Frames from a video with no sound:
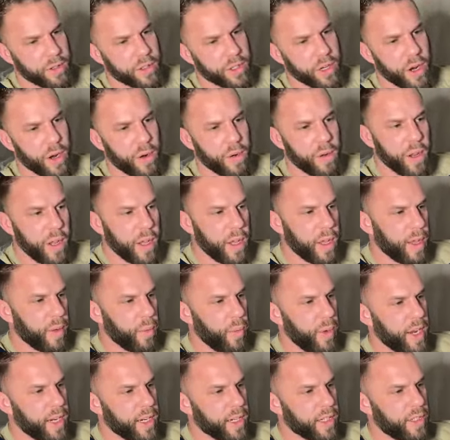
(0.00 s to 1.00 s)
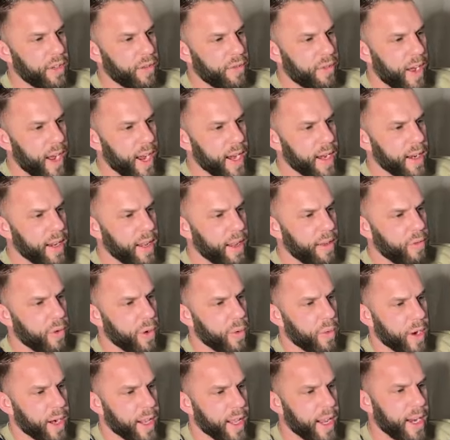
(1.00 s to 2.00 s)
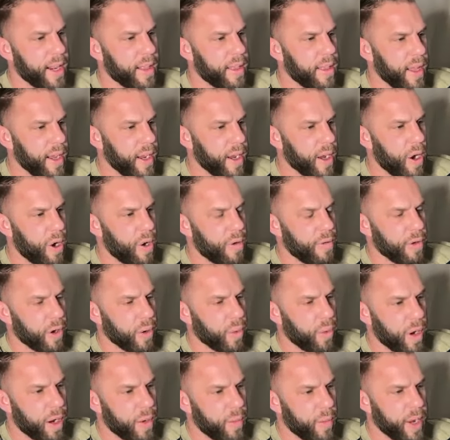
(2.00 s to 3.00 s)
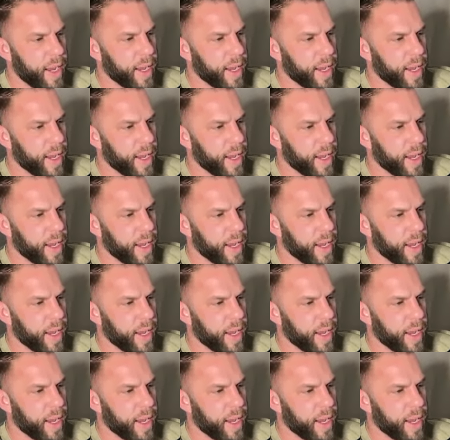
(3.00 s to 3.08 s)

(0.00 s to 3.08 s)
So we can just define, if we want anything over one,